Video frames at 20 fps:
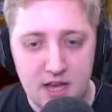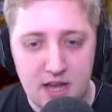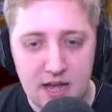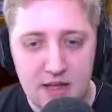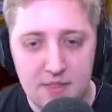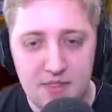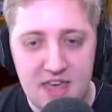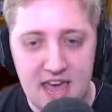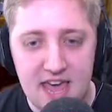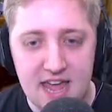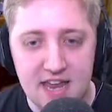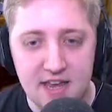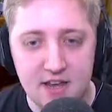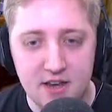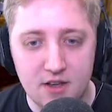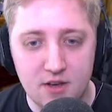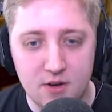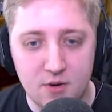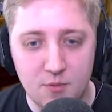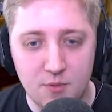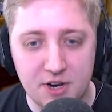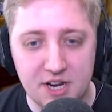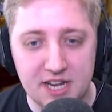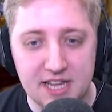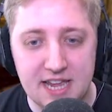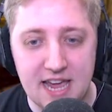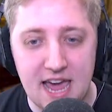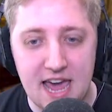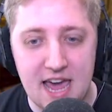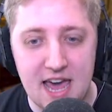And then we're going
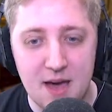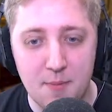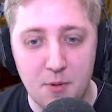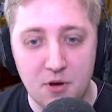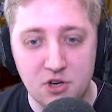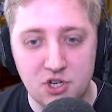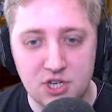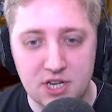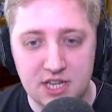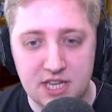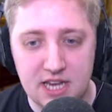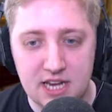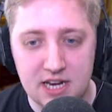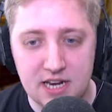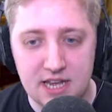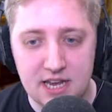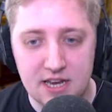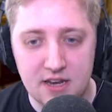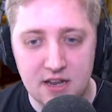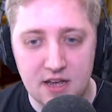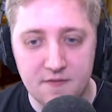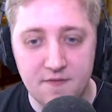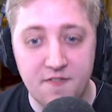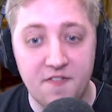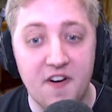to get a potion of healing and